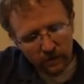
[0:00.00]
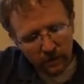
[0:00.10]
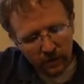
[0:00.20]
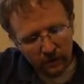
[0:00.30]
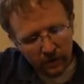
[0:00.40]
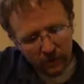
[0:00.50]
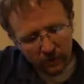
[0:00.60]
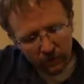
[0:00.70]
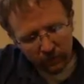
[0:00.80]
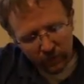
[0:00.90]
my
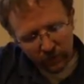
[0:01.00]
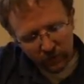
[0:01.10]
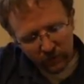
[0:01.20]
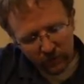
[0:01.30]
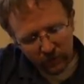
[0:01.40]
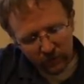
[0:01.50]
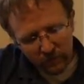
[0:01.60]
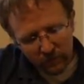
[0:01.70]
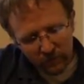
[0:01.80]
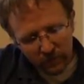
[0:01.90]
third finger. I'm
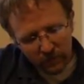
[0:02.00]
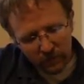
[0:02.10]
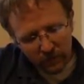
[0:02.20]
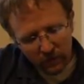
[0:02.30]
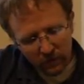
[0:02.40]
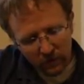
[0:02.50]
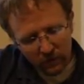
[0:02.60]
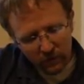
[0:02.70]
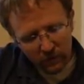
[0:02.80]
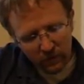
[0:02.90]
going to put it
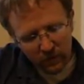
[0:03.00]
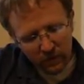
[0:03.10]
on the